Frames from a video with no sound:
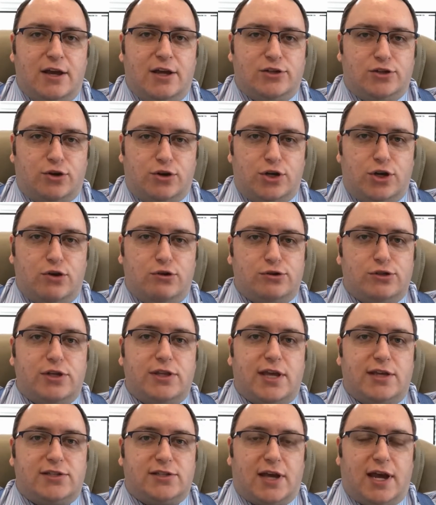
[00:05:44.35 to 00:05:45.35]
So usually
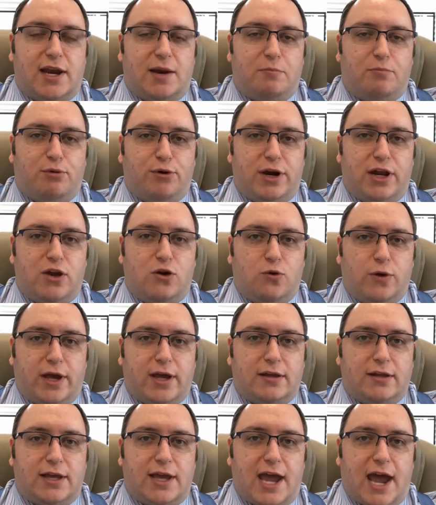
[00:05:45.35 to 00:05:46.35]
they sign it pretty
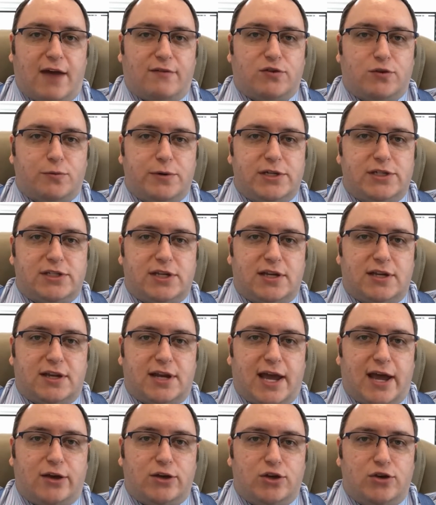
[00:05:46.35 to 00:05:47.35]
quickly after we send it
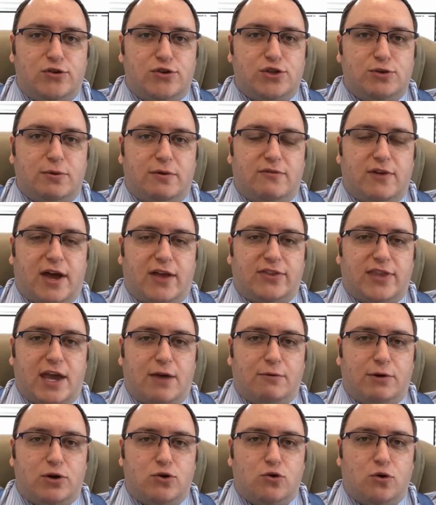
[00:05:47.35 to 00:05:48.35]
out. Usually we've got
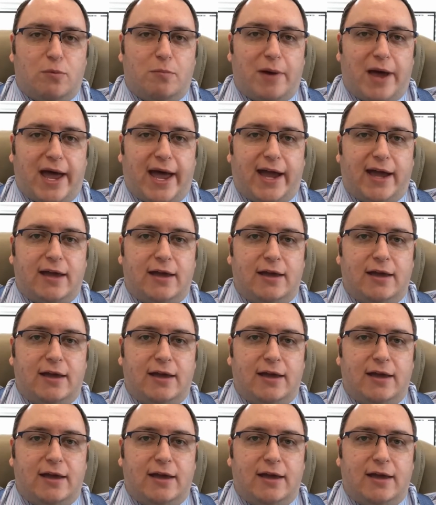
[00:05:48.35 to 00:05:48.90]
that renewal back